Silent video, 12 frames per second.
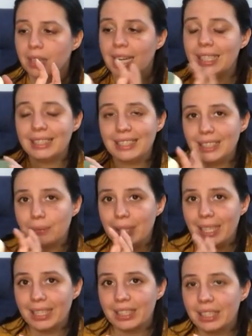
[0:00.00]
And she's
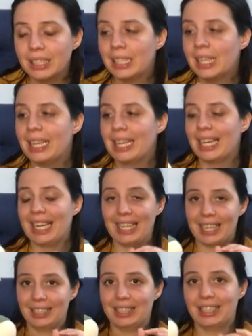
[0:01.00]
been in
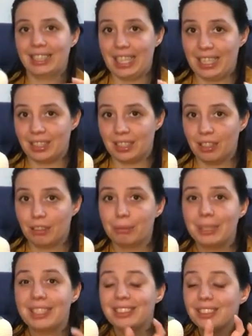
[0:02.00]
that state of
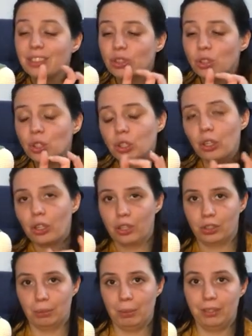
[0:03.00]
being so
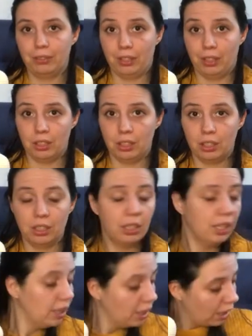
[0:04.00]
close to being finished,
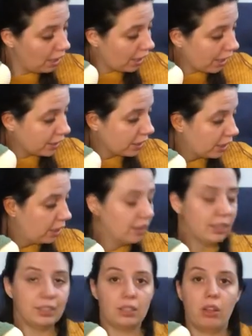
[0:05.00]
like
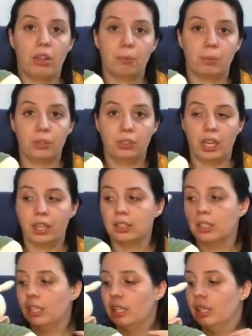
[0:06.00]
this other project,
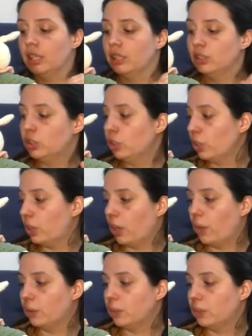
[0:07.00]
so
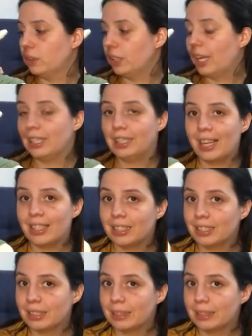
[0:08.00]
close, and yet